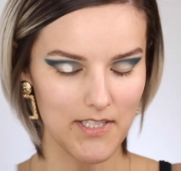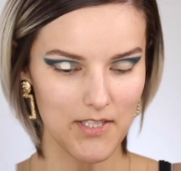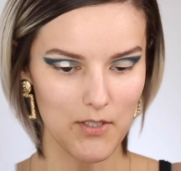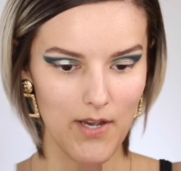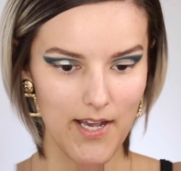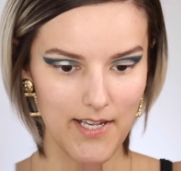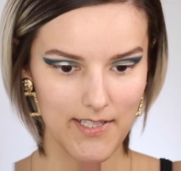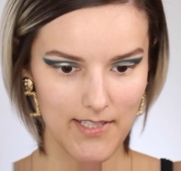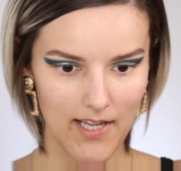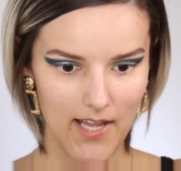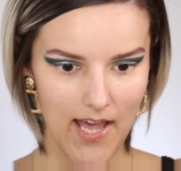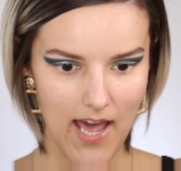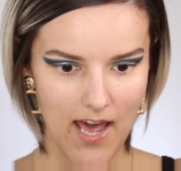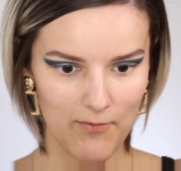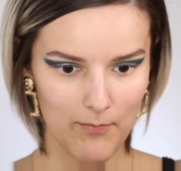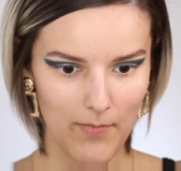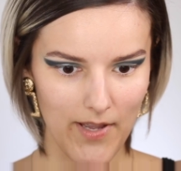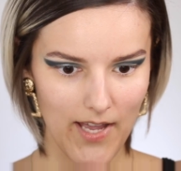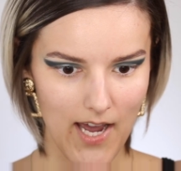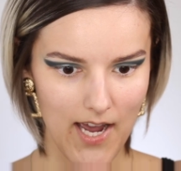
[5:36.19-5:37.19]
So as I
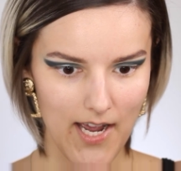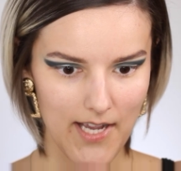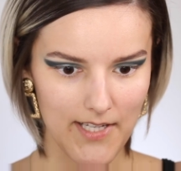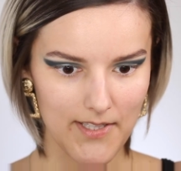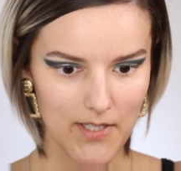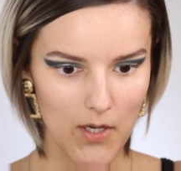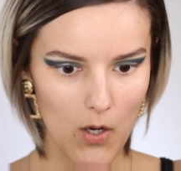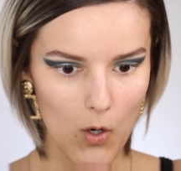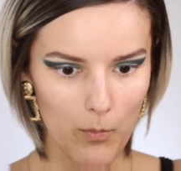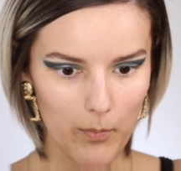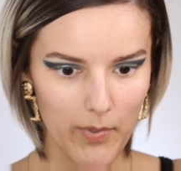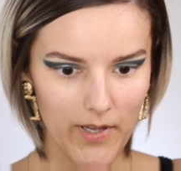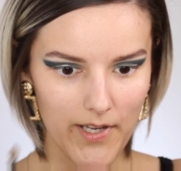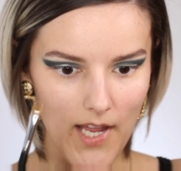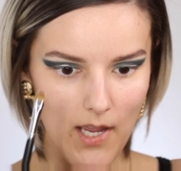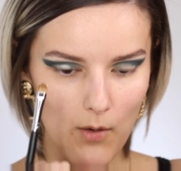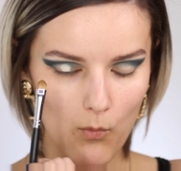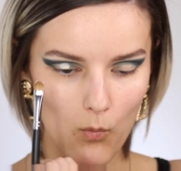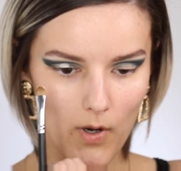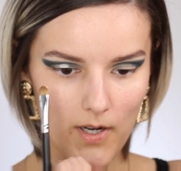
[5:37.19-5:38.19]
have my eyes open,
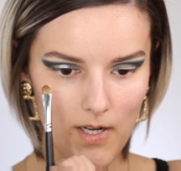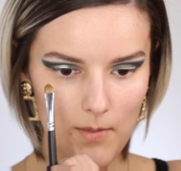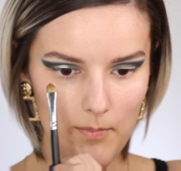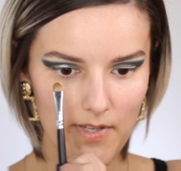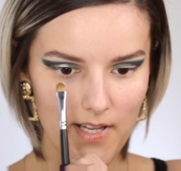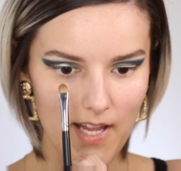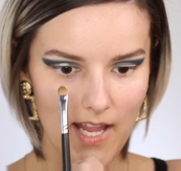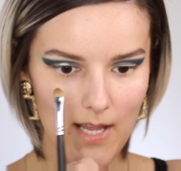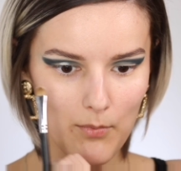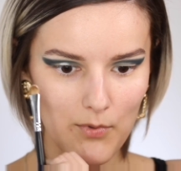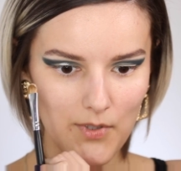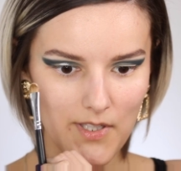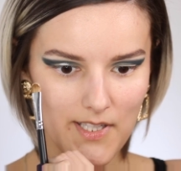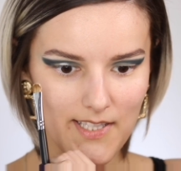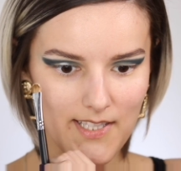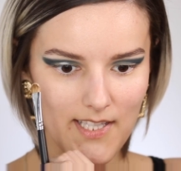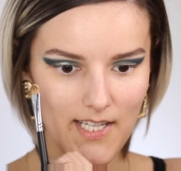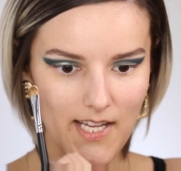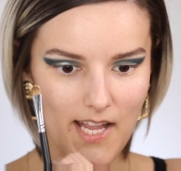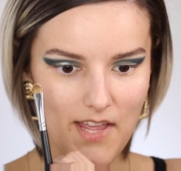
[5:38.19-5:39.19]
I want to be able to
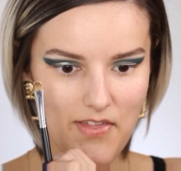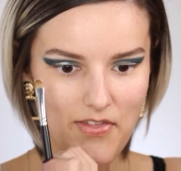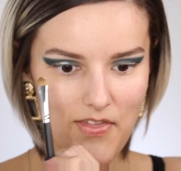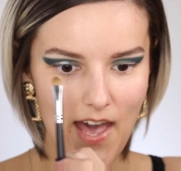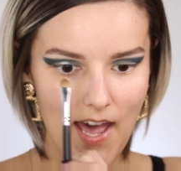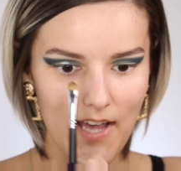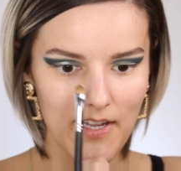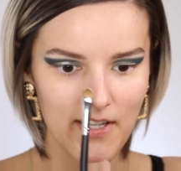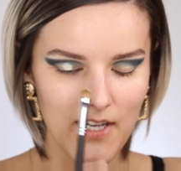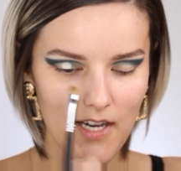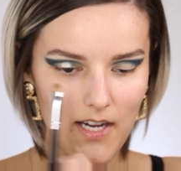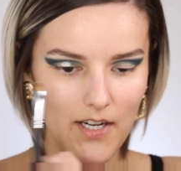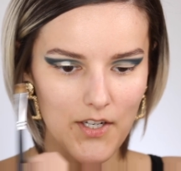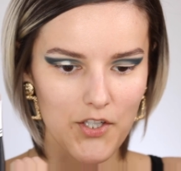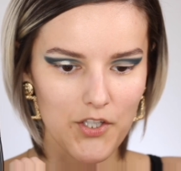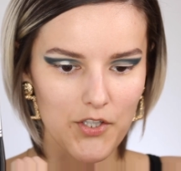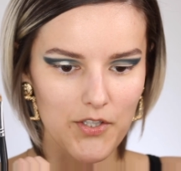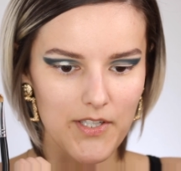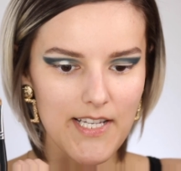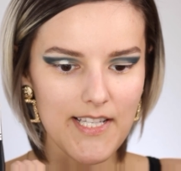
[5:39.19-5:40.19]
see that
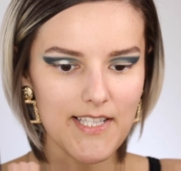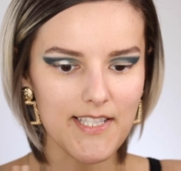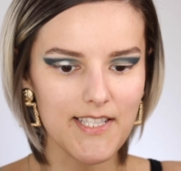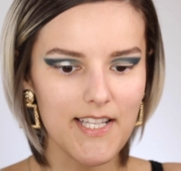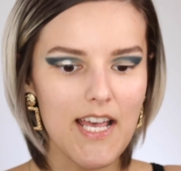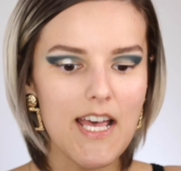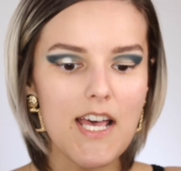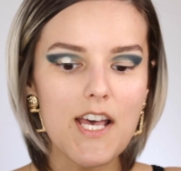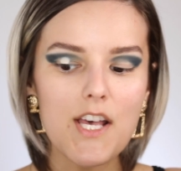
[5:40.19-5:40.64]
cut crease.